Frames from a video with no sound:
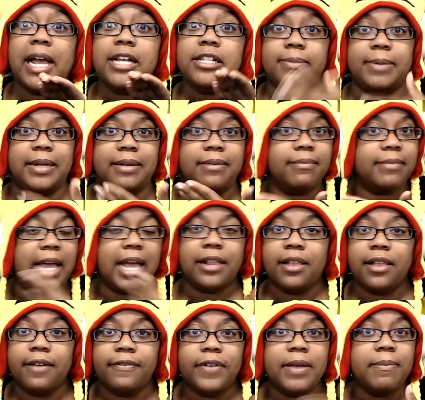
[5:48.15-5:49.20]
husband, I
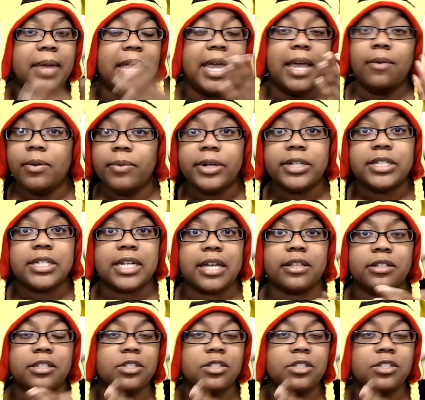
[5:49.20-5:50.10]
love him and we work together.